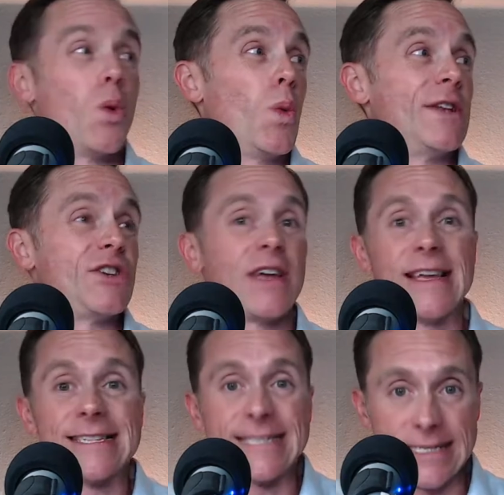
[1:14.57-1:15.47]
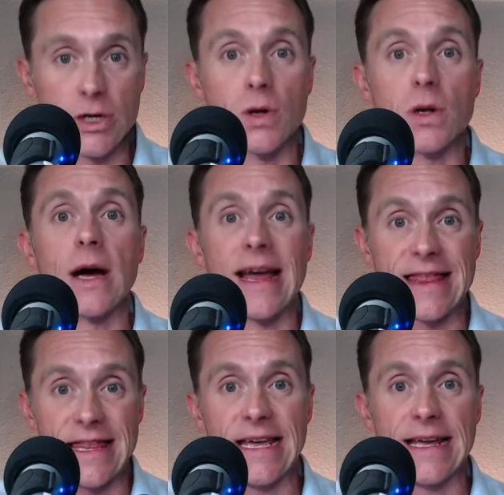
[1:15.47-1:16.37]
which is still a
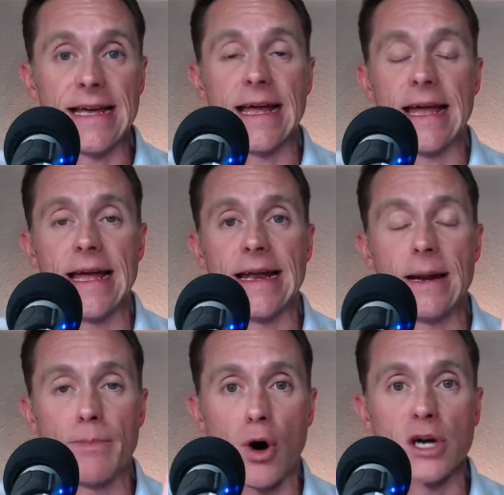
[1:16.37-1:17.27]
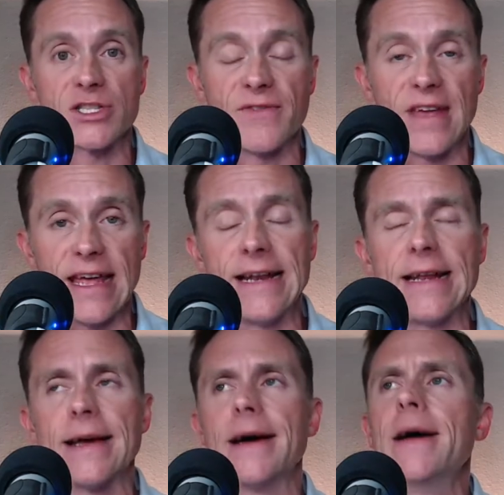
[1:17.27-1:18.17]
thing in parts of India.